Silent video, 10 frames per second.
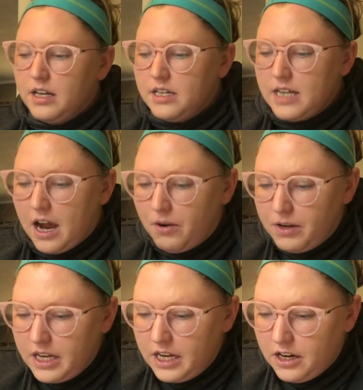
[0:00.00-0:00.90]
Down
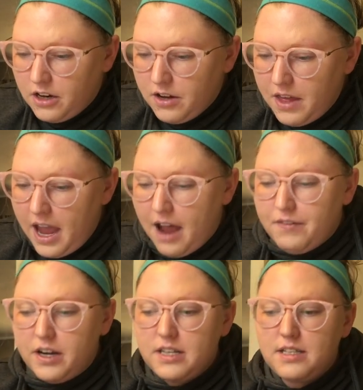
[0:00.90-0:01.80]
here, they have
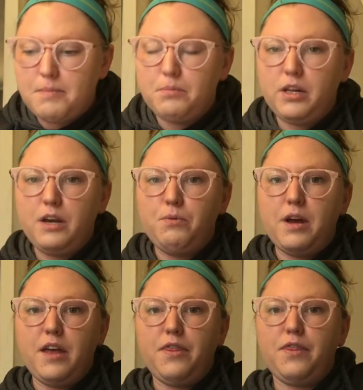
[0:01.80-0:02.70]
an assembly
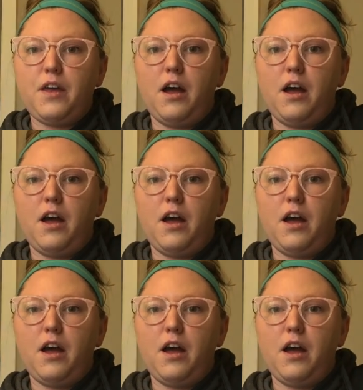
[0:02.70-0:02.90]
with